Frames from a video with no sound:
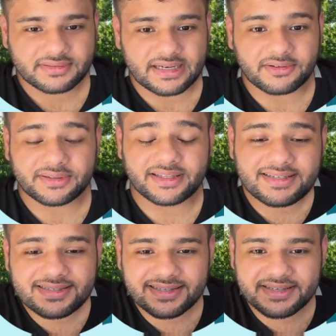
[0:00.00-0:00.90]
Now,
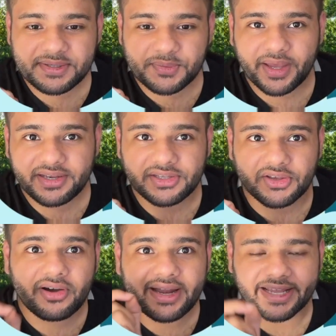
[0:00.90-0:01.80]
this is where
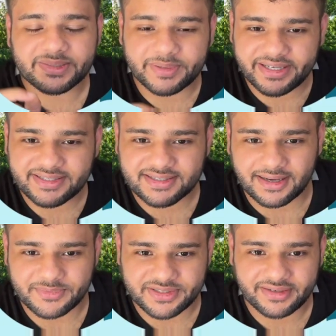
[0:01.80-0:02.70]
your expertise
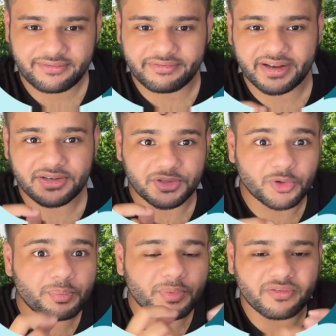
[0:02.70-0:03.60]
comes in when
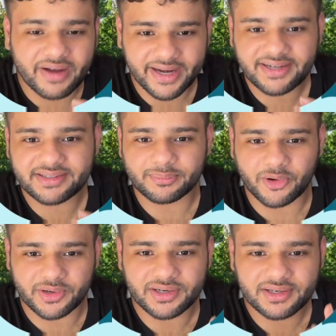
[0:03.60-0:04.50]
you provide the
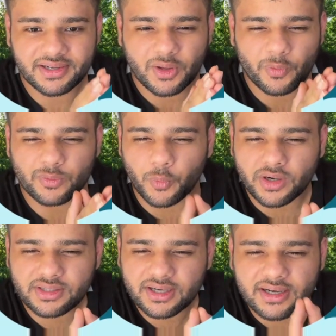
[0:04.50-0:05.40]
model with
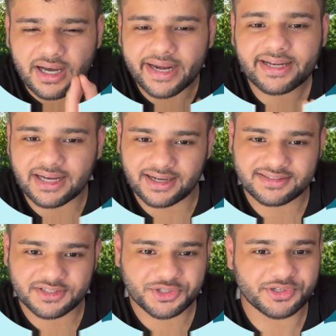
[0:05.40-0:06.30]
what the correct
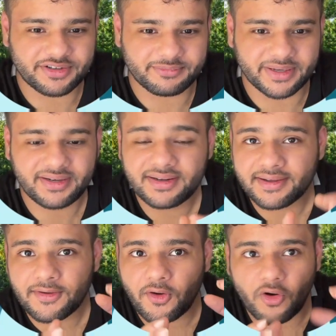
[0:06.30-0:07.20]
answer should have been
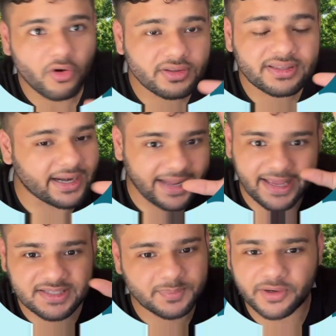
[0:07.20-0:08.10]
on that
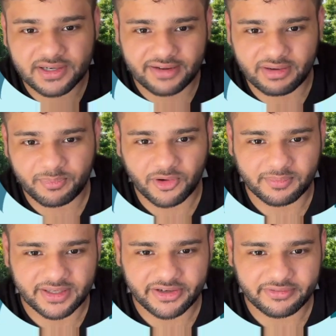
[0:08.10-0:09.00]
expert level prompt
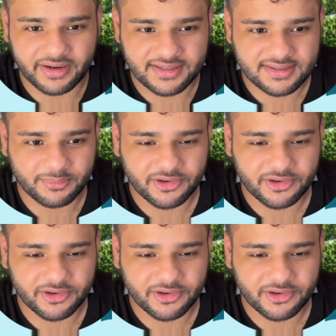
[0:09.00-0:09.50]
that you have asked the model.